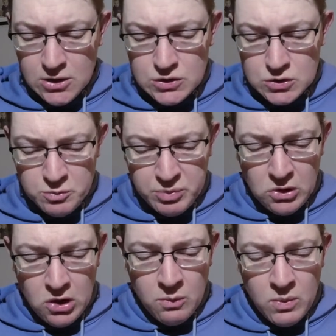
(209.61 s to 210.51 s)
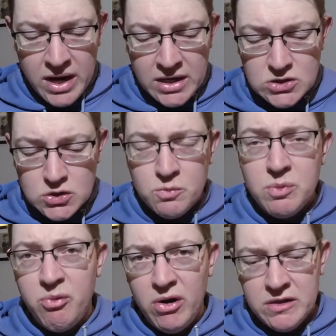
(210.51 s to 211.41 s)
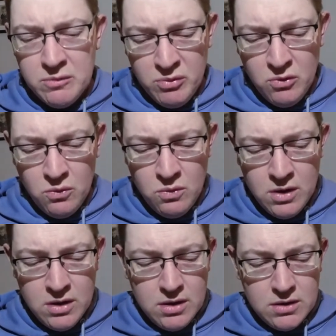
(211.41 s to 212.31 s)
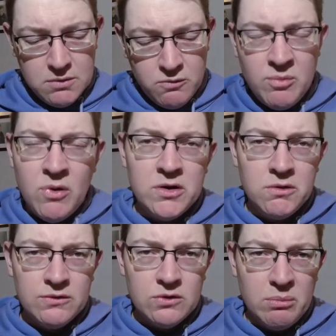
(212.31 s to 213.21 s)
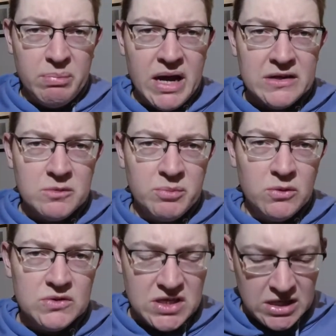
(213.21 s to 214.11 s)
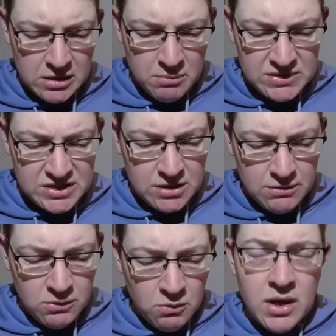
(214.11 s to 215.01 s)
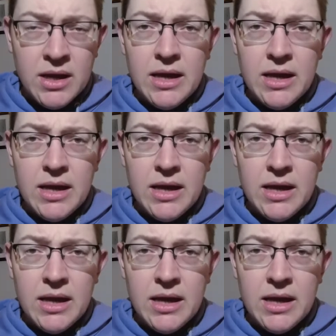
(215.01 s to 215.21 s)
Super lightweight, super breathable, remind you of sort of basketball singlet material,